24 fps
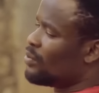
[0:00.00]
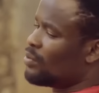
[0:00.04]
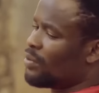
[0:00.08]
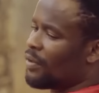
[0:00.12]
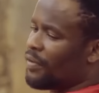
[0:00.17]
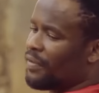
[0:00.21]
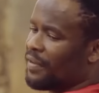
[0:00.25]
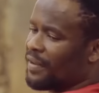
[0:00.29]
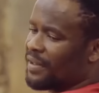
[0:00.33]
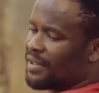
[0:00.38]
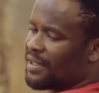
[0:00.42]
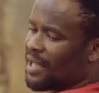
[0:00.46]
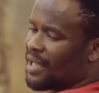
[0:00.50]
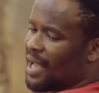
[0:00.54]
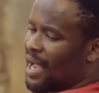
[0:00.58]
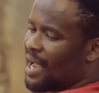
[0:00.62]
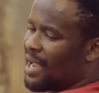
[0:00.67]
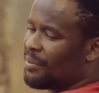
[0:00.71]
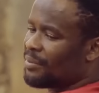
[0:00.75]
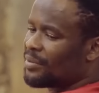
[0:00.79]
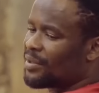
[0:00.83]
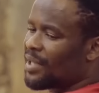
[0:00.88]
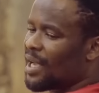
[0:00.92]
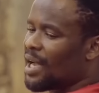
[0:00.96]
The truth is,
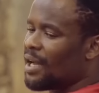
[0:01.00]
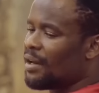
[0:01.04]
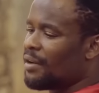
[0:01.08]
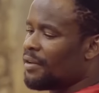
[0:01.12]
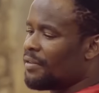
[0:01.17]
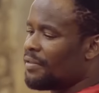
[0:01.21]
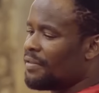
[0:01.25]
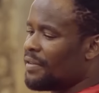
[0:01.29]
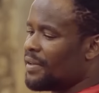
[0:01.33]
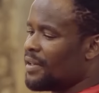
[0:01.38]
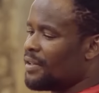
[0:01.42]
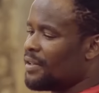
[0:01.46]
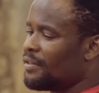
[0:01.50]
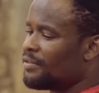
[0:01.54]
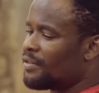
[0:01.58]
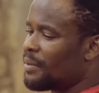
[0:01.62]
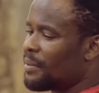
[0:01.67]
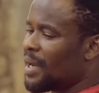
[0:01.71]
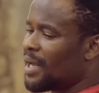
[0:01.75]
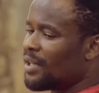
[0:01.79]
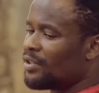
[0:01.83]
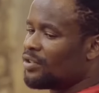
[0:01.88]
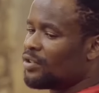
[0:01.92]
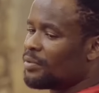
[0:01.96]
I am tired of feeding
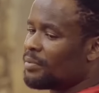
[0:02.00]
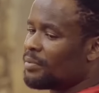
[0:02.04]
from